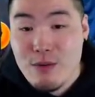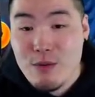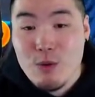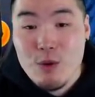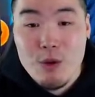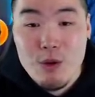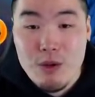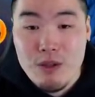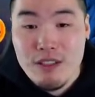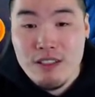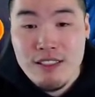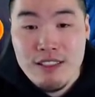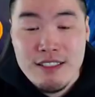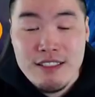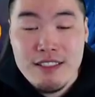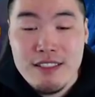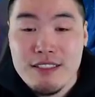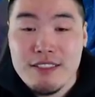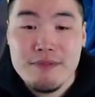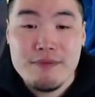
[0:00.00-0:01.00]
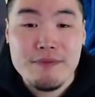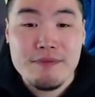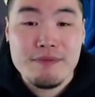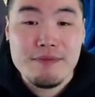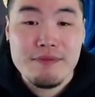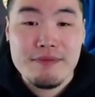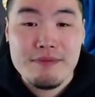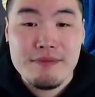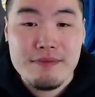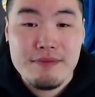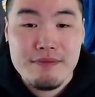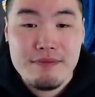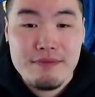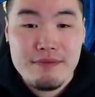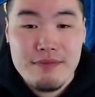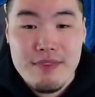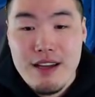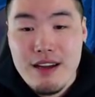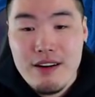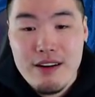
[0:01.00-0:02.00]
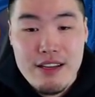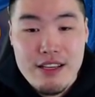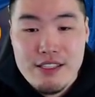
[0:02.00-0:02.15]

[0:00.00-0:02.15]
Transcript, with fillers: roll. Alright,